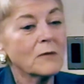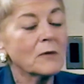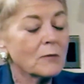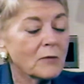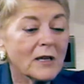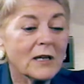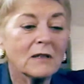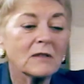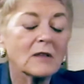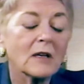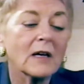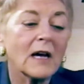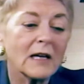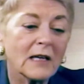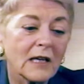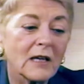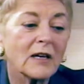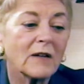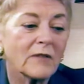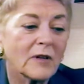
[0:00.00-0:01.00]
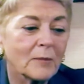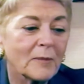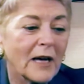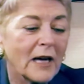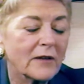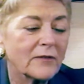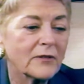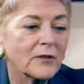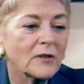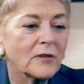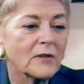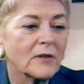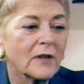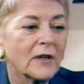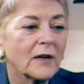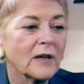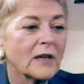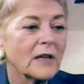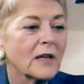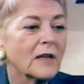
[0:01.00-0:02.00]
well, I can even go back further than
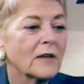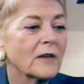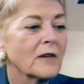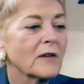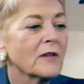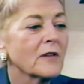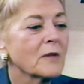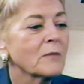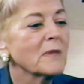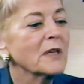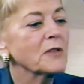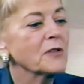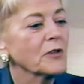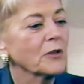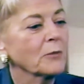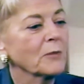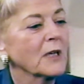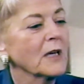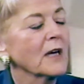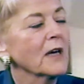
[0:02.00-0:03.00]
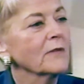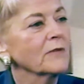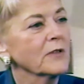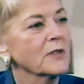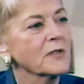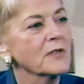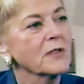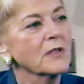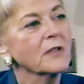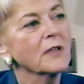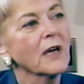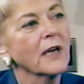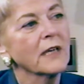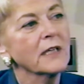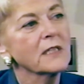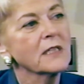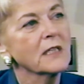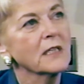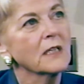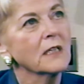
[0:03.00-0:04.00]
that. In the midterm conference in
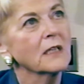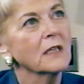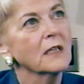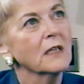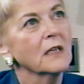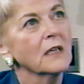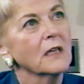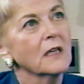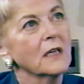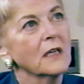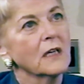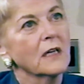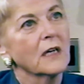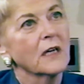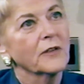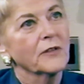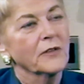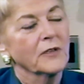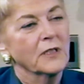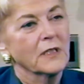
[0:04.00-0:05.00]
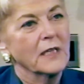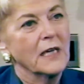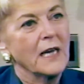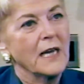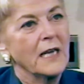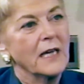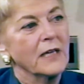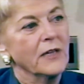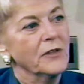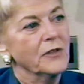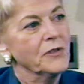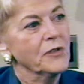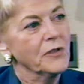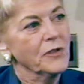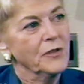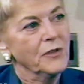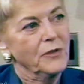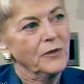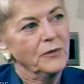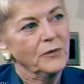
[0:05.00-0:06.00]
nineteen
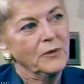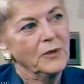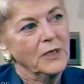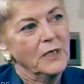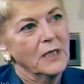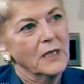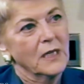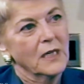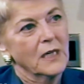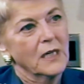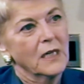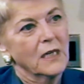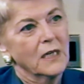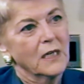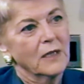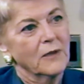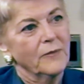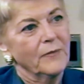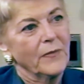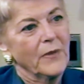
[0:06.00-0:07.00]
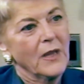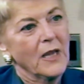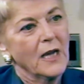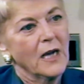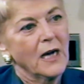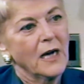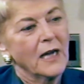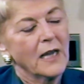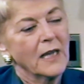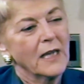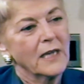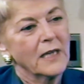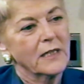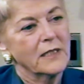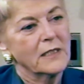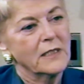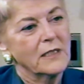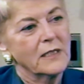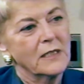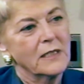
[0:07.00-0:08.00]
eighty-two, um, I had.
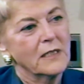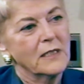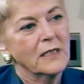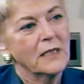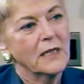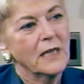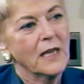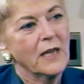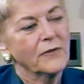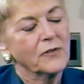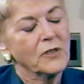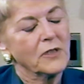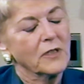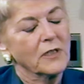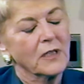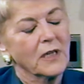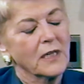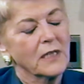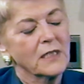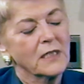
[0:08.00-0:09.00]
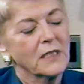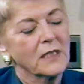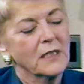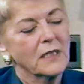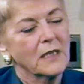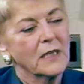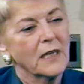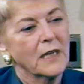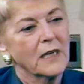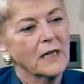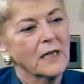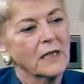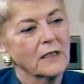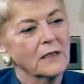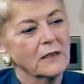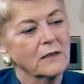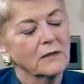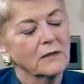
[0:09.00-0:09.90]
After the nineteen eighty